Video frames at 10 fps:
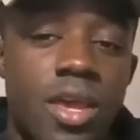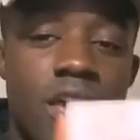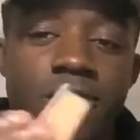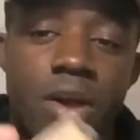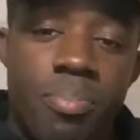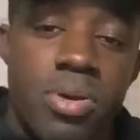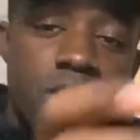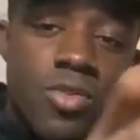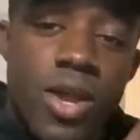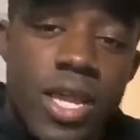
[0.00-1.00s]
If I put
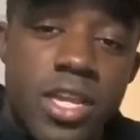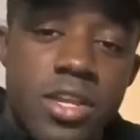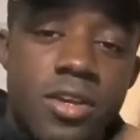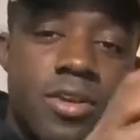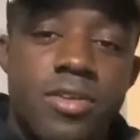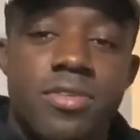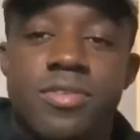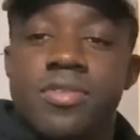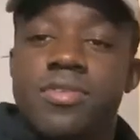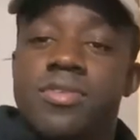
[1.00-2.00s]
it right here,
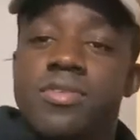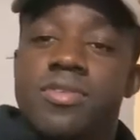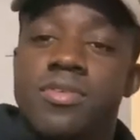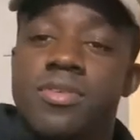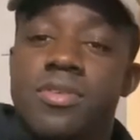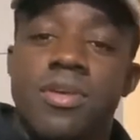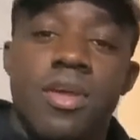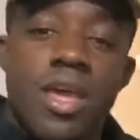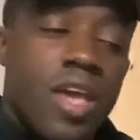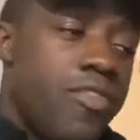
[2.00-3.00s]

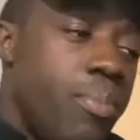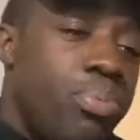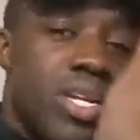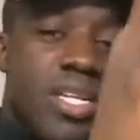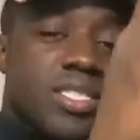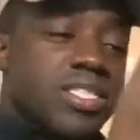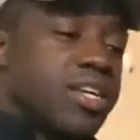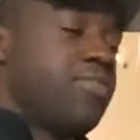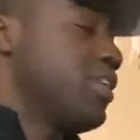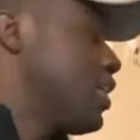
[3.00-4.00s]
if I put this
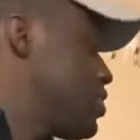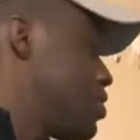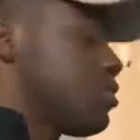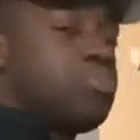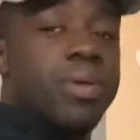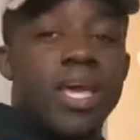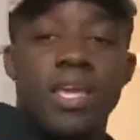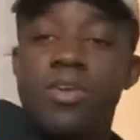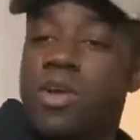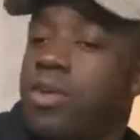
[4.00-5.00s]
Chick-fil-A sauce
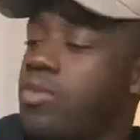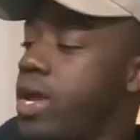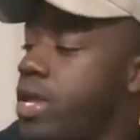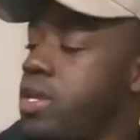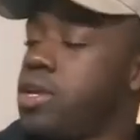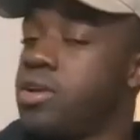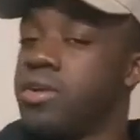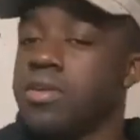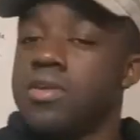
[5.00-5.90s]
packet right here,